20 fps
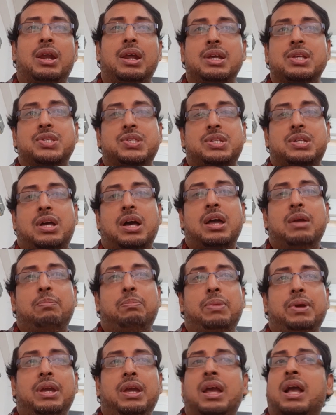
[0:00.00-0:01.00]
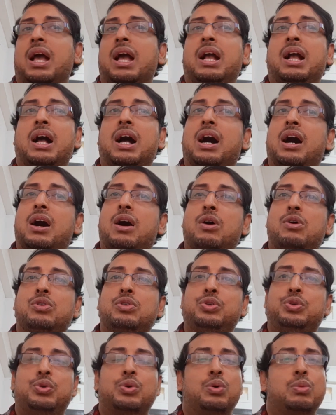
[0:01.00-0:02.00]
Skype,
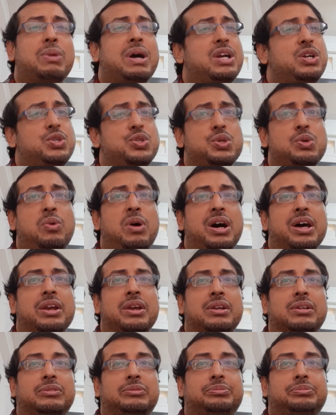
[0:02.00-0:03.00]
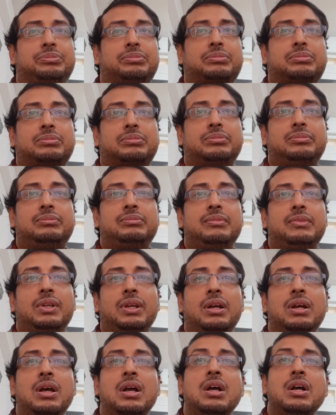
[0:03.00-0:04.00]
Hangout, Zoom, and so on.
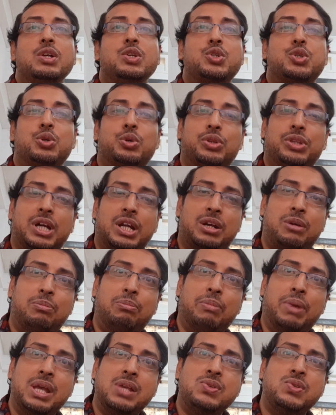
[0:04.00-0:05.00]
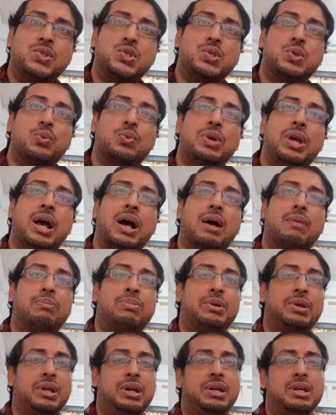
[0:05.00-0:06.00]
So that means we
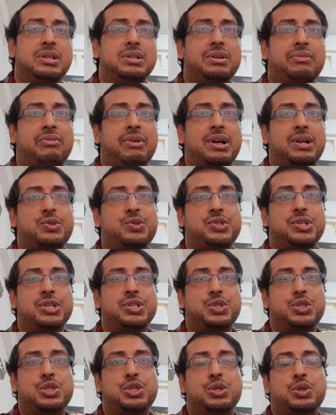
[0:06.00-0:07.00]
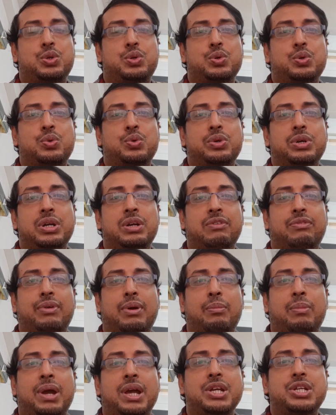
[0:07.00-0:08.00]
have greater access to
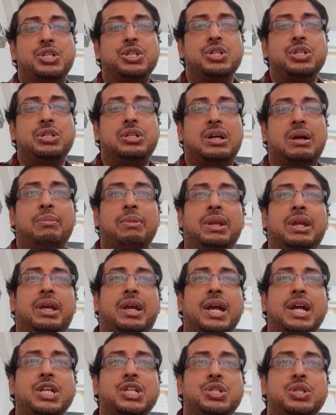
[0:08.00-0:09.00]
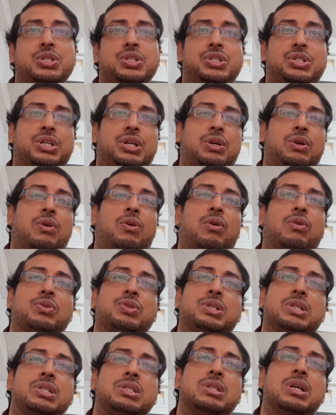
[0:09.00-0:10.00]
information communication
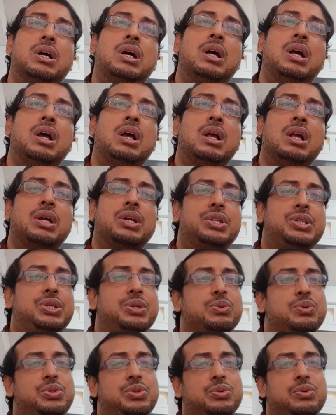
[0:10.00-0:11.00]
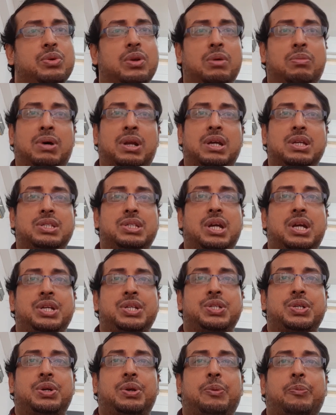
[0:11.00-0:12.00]
technologies due to
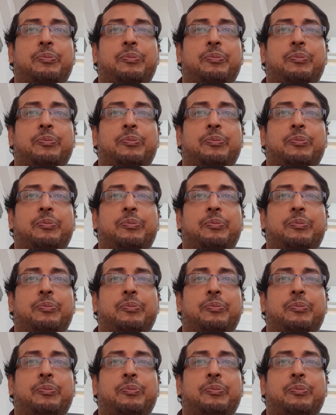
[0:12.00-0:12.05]
globalization.